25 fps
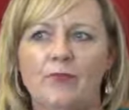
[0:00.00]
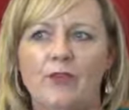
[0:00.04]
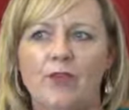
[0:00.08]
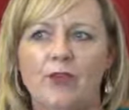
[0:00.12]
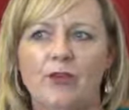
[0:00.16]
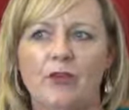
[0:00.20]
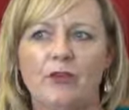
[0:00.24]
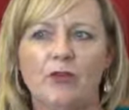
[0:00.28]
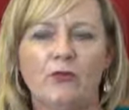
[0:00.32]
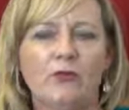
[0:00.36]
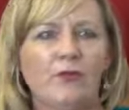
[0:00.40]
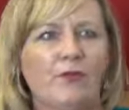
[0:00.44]

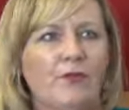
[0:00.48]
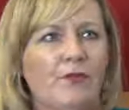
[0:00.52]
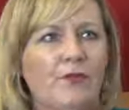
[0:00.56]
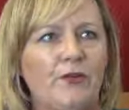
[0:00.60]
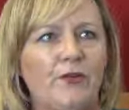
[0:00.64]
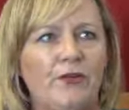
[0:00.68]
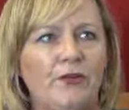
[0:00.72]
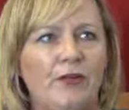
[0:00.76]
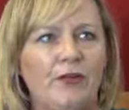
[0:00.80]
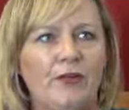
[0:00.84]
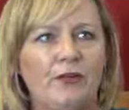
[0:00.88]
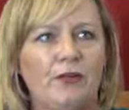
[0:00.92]
look for
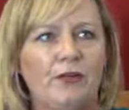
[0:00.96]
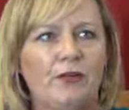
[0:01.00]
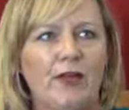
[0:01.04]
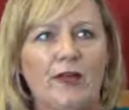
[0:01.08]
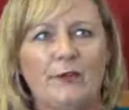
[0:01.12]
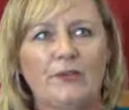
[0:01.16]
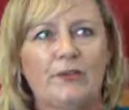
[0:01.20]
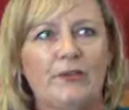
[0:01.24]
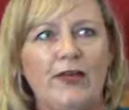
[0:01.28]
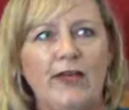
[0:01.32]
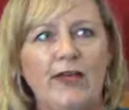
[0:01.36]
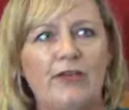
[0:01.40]
a new
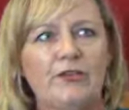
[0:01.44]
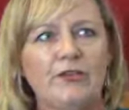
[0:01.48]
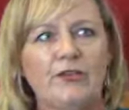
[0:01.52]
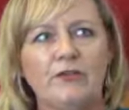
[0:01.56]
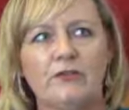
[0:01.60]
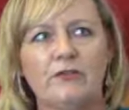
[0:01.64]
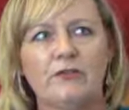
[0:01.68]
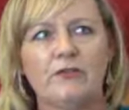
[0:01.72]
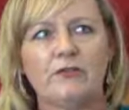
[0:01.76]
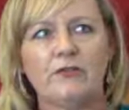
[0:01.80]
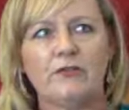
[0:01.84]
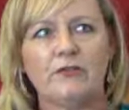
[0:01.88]

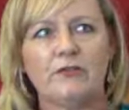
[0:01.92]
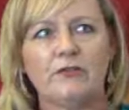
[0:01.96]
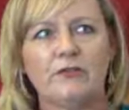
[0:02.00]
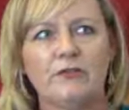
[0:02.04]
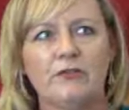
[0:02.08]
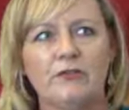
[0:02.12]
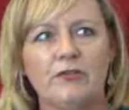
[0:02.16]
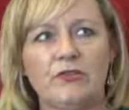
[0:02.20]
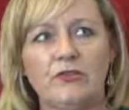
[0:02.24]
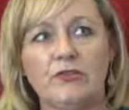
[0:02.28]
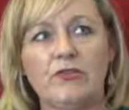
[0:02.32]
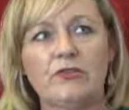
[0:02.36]
application
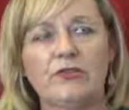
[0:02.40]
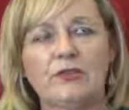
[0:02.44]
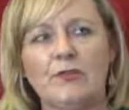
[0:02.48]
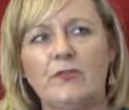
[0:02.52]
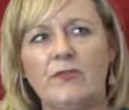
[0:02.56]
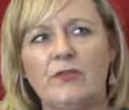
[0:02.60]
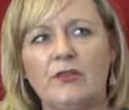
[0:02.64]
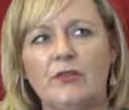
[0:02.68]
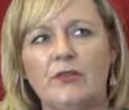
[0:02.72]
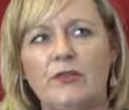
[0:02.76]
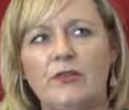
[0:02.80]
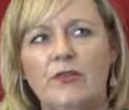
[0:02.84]
to do
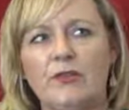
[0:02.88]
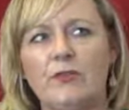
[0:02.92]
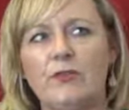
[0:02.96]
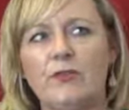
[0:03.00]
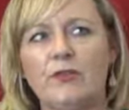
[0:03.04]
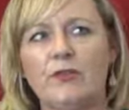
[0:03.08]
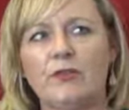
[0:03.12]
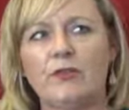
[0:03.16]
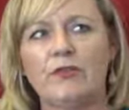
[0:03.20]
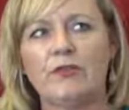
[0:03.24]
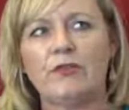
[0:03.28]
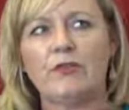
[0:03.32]
something that they
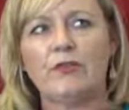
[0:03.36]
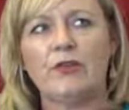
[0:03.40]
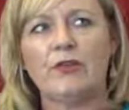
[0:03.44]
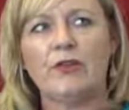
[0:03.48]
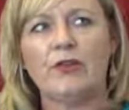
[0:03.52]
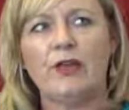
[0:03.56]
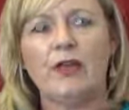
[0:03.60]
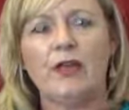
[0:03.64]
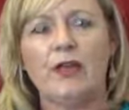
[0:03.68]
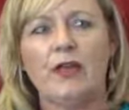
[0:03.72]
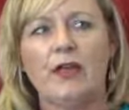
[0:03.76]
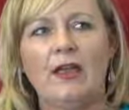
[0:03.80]
want to do,